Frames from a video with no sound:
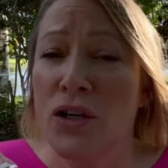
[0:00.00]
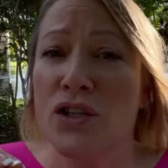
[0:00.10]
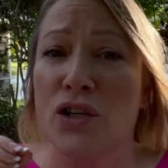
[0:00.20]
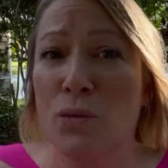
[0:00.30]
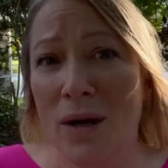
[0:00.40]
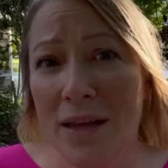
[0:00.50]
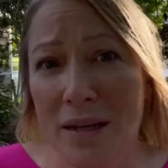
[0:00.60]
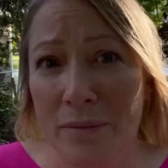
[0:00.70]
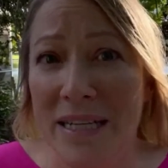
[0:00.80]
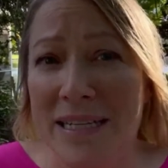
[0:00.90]
So one of
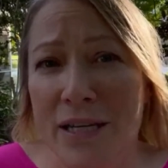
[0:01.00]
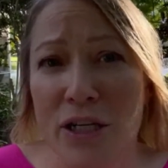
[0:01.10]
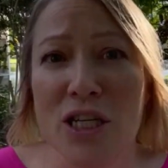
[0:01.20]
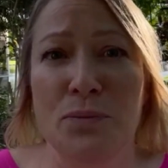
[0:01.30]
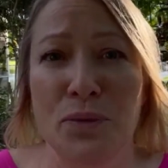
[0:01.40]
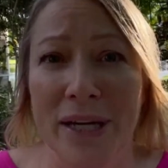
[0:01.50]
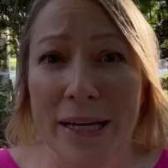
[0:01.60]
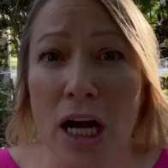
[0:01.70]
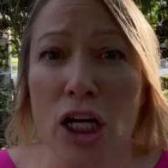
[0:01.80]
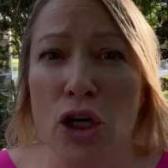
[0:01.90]
them is their
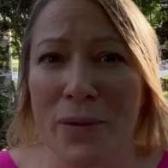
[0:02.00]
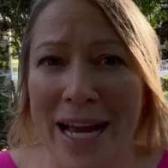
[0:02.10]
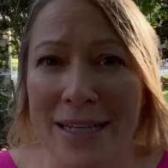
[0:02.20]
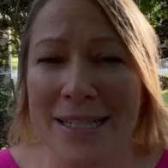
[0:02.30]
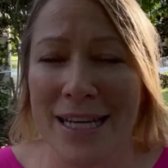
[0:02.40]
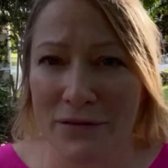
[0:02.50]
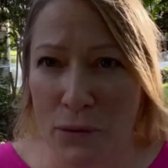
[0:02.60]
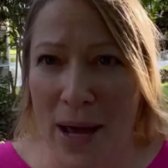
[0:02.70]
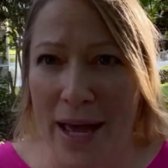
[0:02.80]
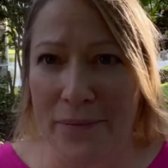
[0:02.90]
Spring Grand
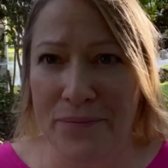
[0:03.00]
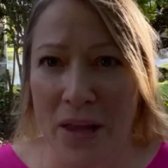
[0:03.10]
Giveaway.